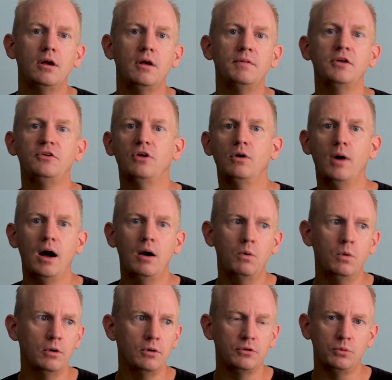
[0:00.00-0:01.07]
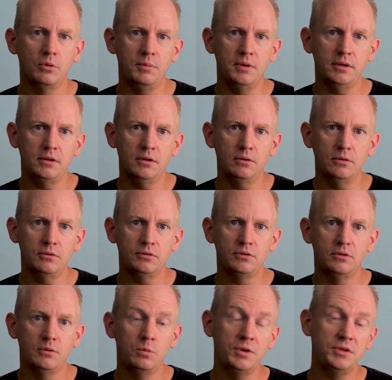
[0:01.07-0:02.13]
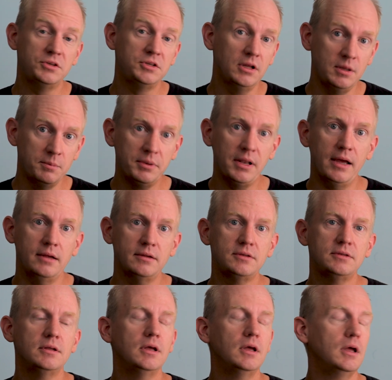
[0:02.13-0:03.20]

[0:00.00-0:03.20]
that show how words were being used was still in place,